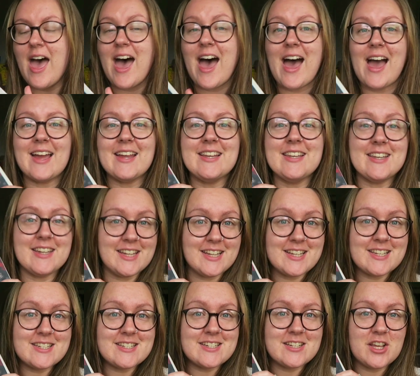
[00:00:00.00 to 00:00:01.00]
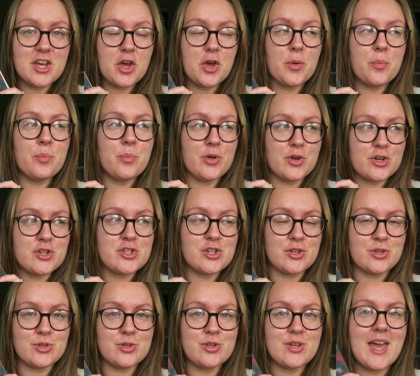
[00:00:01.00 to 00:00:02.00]
I need book
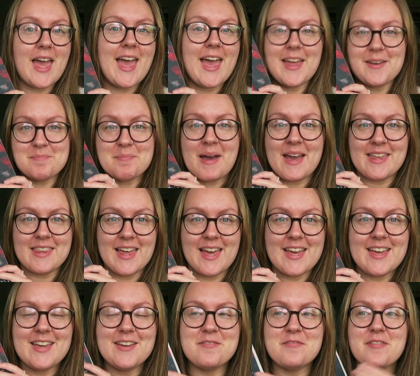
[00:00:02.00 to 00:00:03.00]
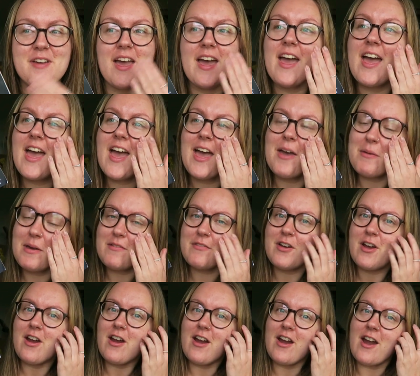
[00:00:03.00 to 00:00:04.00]
2 in my life.
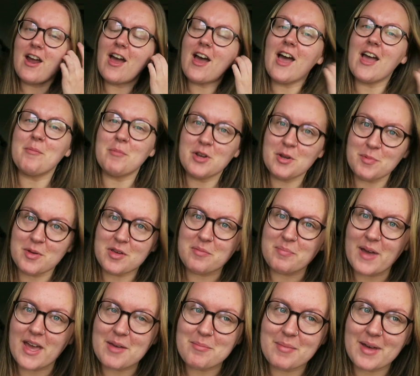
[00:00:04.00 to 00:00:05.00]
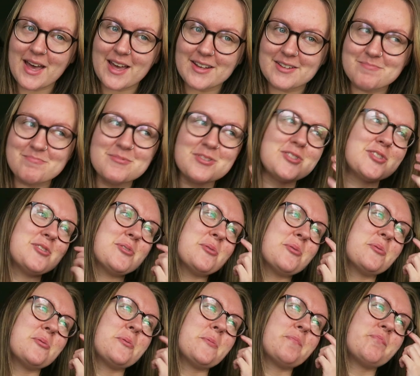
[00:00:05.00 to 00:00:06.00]
However, I'm on a book buying ban,
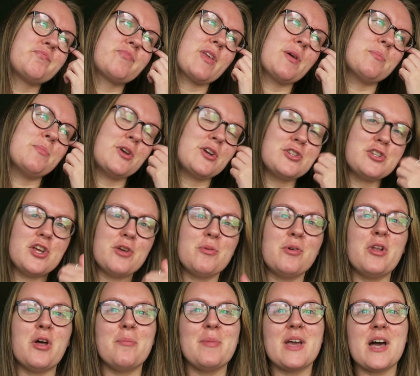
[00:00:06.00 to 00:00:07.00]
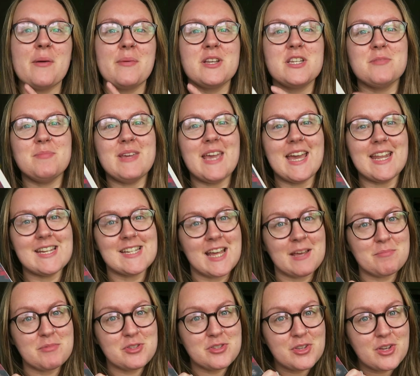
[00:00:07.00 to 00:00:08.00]
so book 2 will not be coming to me
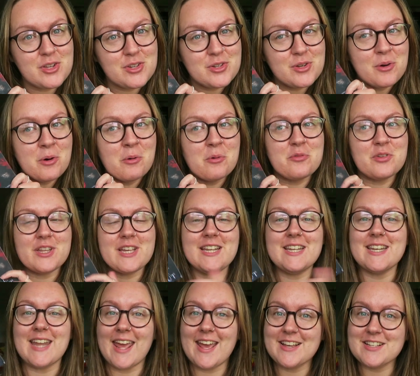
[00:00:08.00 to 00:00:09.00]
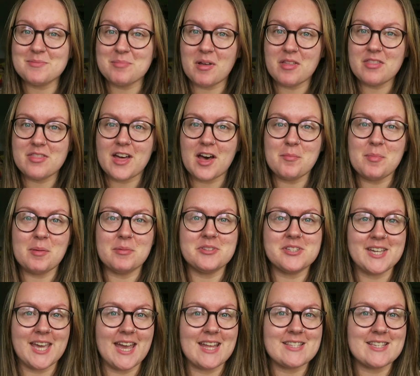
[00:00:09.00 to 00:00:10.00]
anytime soon. Hopefully next month I'll be able to
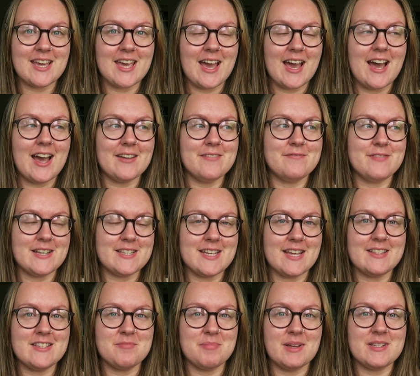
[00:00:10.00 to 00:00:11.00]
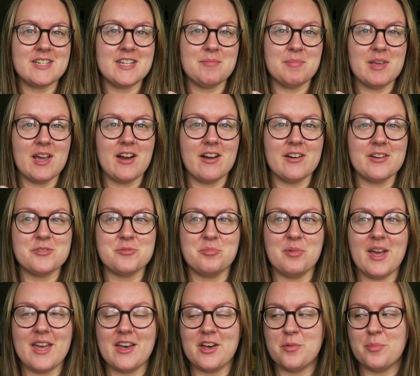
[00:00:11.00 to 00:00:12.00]
get it and fit it into my TBR as
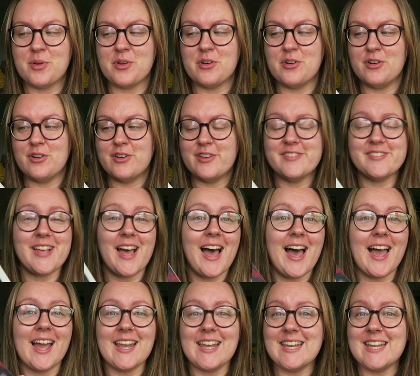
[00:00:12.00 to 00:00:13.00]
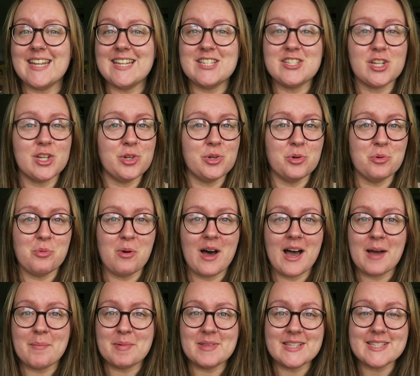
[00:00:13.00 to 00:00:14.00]
well, because I need to know what
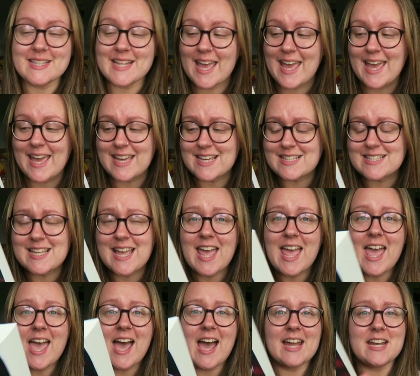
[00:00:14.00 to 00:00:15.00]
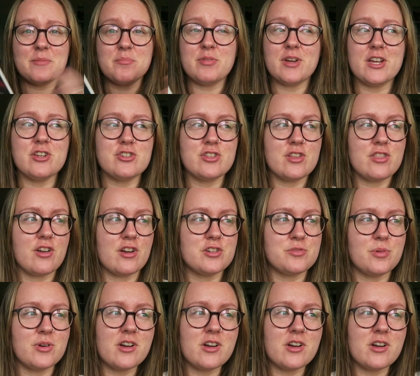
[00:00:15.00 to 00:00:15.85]
happens next, and I'm pretty sure the 3rd